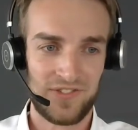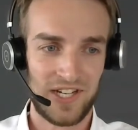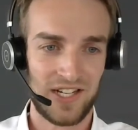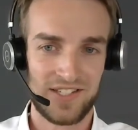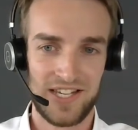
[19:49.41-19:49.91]

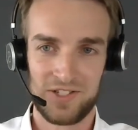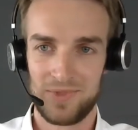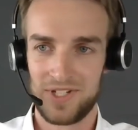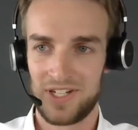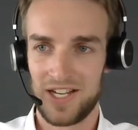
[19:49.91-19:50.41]
cycle
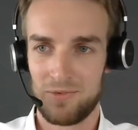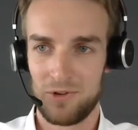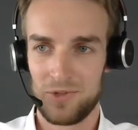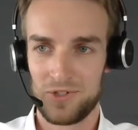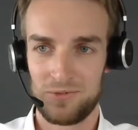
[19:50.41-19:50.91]
assessment, like
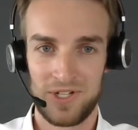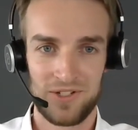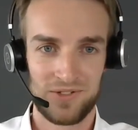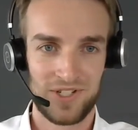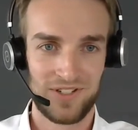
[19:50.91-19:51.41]
Mobius we are
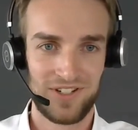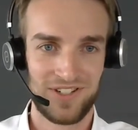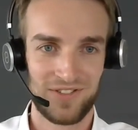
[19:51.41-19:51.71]
using.